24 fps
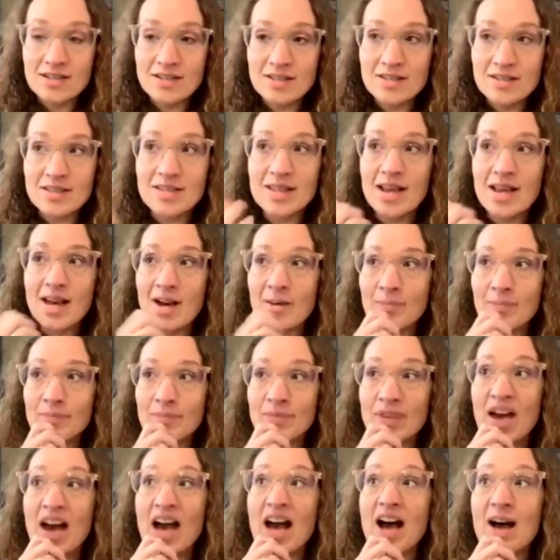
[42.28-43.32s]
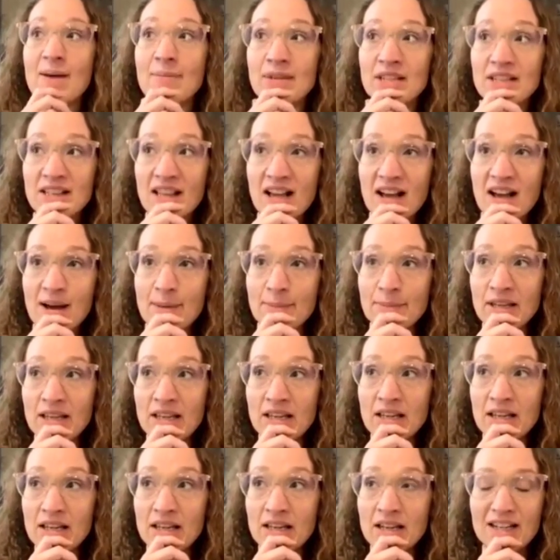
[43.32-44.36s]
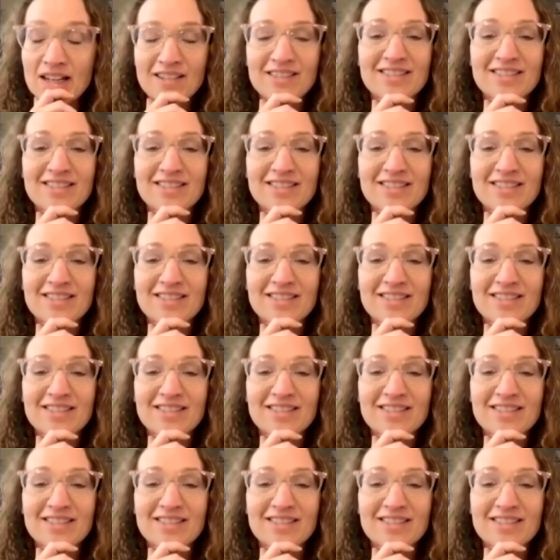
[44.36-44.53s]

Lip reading: Yep. The Hobby Lobby.